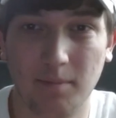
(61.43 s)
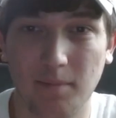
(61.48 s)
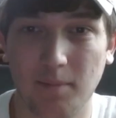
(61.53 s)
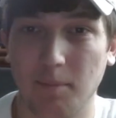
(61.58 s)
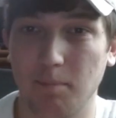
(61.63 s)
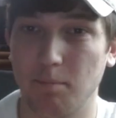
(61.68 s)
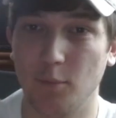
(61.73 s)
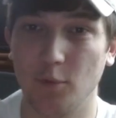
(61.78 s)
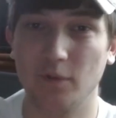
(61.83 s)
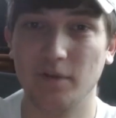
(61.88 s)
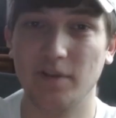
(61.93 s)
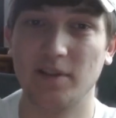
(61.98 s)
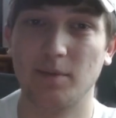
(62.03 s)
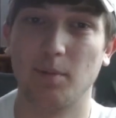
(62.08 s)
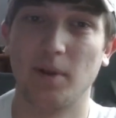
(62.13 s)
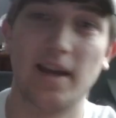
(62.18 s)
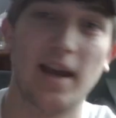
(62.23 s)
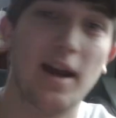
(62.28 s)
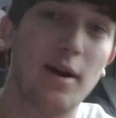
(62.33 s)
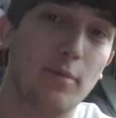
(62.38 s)
movies
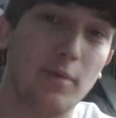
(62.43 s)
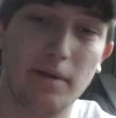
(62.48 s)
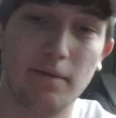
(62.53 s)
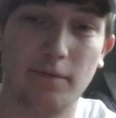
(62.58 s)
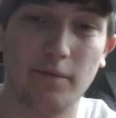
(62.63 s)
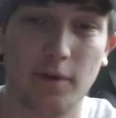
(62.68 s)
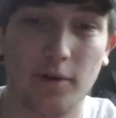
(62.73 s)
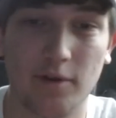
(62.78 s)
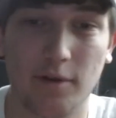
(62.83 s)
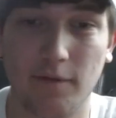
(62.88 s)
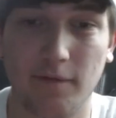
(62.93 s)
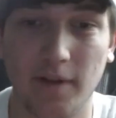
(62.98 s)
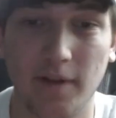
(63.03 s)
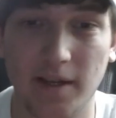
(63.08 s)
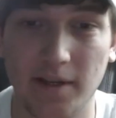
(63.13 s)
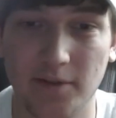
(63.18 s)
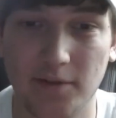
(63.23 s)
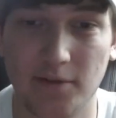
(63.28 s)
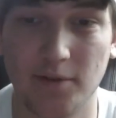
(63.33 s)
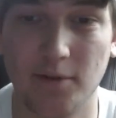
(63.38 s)
play out right in front of your
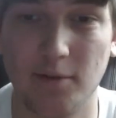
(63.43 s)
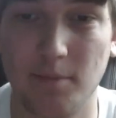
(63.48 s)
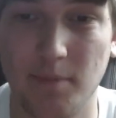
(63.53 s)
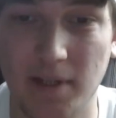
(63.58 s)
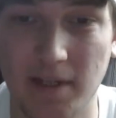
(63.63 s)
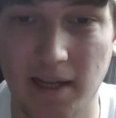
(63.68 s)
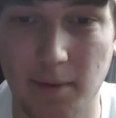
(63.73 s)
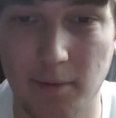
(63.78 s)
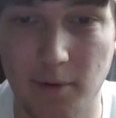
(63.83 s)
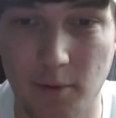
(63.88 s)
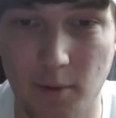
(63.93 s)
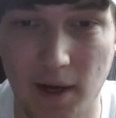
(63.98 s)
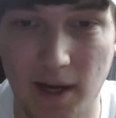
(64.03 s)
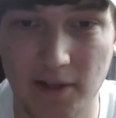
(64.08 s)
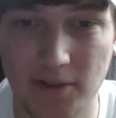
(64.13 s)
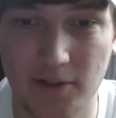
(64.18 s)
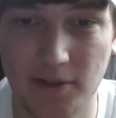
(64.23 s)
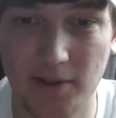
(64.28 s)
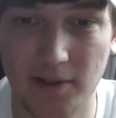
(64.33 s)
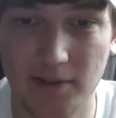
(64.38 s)
face. So being able to
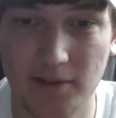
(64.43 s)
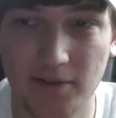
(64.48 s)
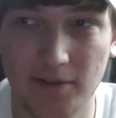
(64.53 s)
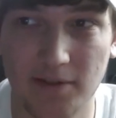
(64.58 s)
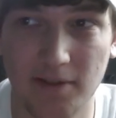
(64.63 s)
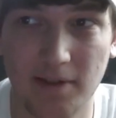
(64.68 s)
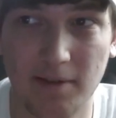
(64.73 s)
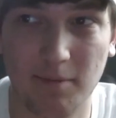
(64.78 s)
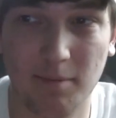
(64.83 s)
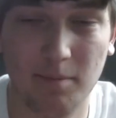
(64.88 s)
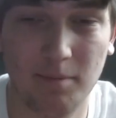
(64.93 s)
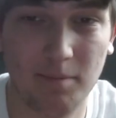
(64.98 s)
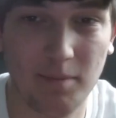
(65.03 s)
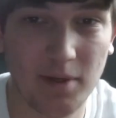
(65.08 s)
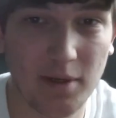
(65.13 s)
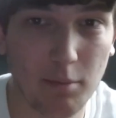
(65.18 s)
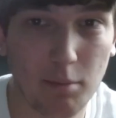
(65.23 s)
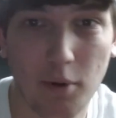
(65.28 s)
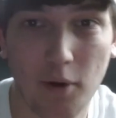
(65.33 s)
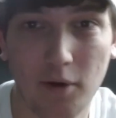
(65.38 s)
watch this and
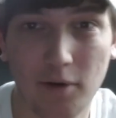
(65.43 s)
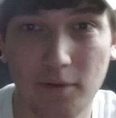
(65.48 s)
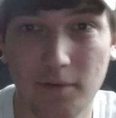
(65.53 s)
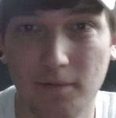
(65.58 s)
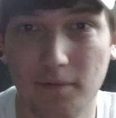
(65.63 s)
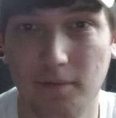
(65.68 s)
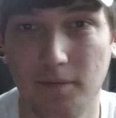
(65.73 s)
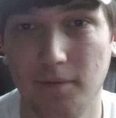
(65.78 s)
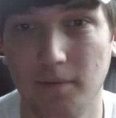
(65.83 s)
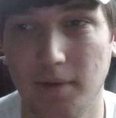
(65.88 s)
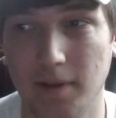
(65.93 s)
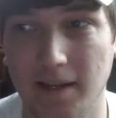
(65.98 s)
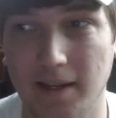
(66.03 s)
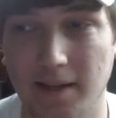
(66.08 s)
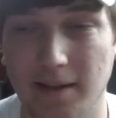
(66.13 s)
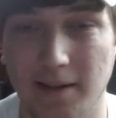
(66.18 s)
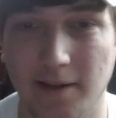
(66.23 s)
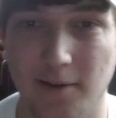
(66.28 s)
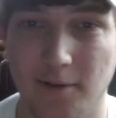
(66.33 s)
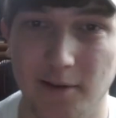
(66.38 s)
be a part of
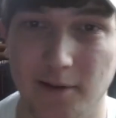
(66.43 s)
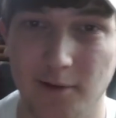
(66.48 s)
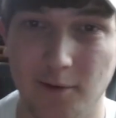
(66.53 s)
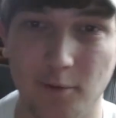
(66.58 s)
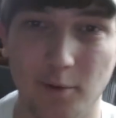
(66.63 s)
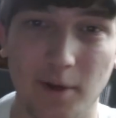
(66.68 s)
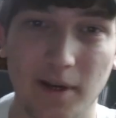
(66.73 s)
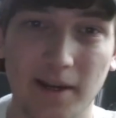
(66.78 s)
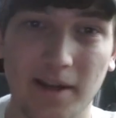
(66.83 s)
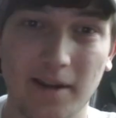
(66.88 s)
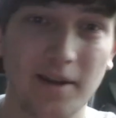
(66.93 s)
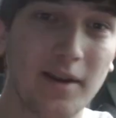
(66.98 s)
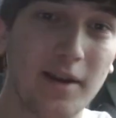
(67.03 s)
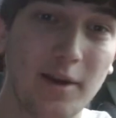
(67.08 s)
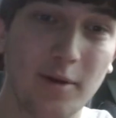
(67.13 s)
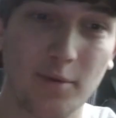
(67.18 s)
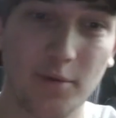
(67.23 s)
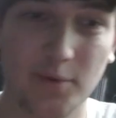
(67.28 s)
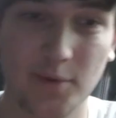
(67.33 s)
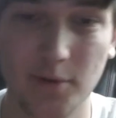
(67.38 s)
it in a little way
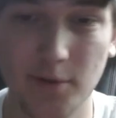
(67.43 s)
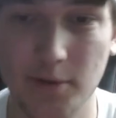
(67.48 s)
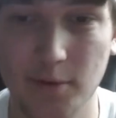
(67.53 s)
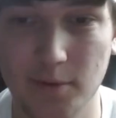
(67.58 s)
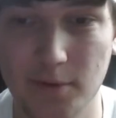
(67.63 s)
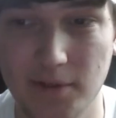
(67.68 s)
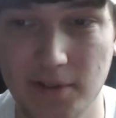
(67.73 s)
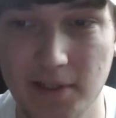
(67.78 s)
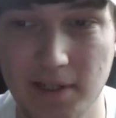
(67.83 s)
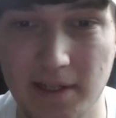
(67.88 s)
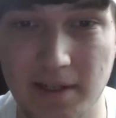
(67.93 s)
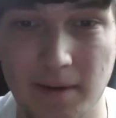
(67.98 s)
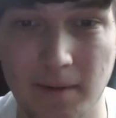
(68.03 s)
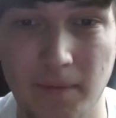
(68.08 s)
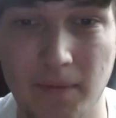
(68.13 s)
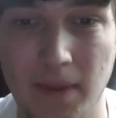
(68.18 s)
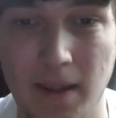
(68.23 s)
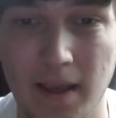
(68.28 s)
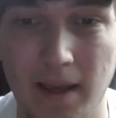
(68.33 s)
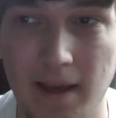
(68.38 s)
was really cool to see.
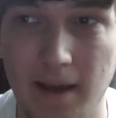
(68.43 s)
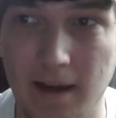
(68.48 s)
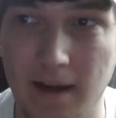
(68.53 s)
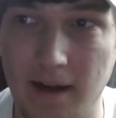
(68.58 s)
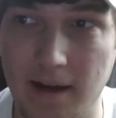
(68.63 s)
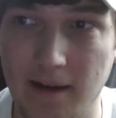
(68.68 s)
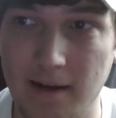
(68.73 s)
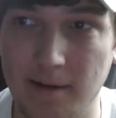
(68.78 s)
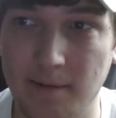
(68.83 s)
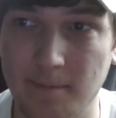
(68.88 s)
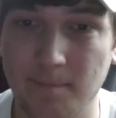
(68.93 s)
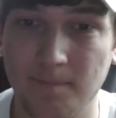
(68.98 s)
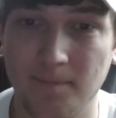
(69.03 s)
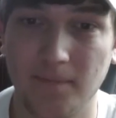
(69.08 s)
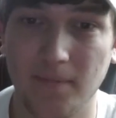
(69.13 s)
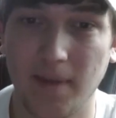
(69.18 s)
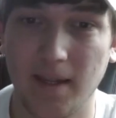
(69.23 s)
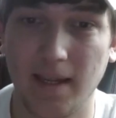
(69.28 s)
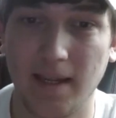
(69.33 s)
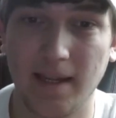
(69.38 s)

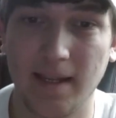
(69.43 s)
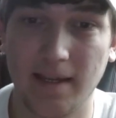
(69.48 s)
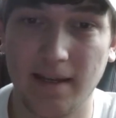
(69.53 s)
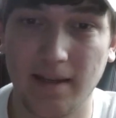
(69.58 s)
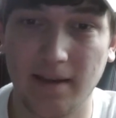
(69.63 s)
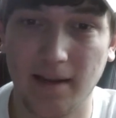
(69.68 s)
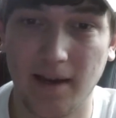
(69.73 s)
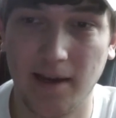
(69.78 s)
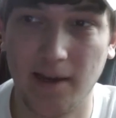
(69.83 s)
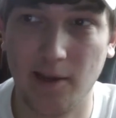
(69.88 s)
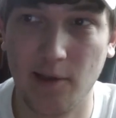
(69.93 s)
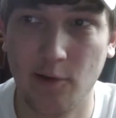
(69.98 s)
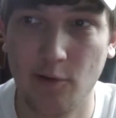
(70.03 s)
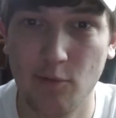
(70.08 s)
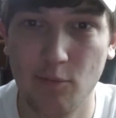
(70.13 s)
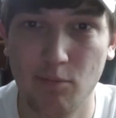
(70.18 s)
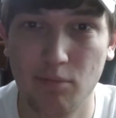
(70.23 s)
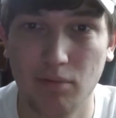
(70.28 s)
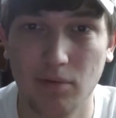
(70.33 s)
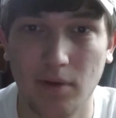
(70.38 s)
And I
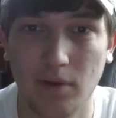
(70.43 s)
hope